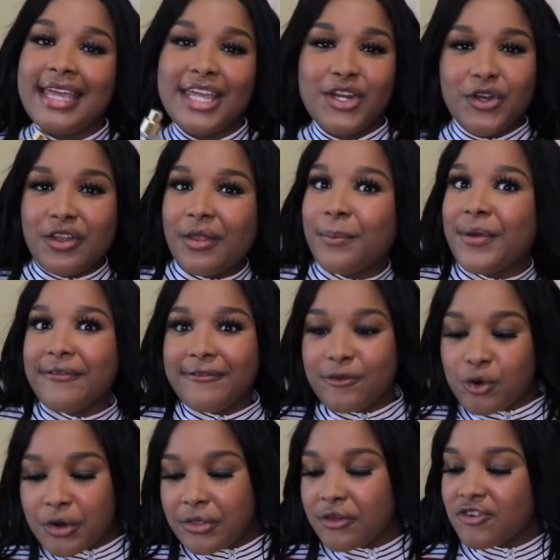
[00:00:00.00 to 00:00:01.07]
you know, the
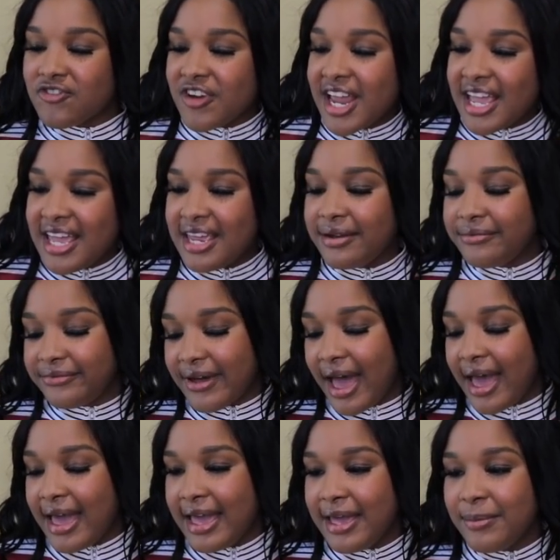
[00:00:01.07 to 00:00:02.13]
Before the Rain
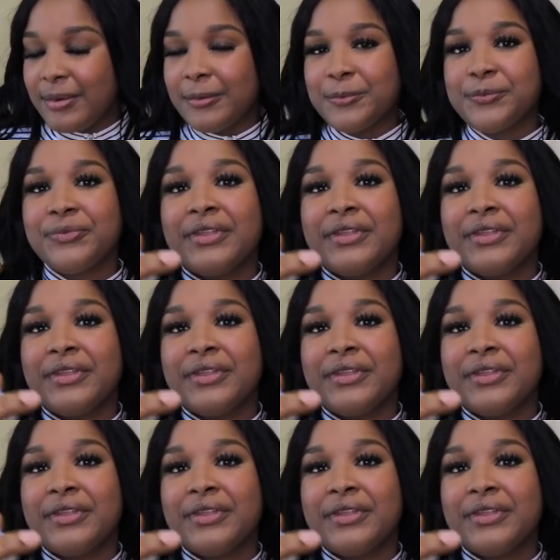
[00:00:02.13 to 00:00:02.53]
vibe,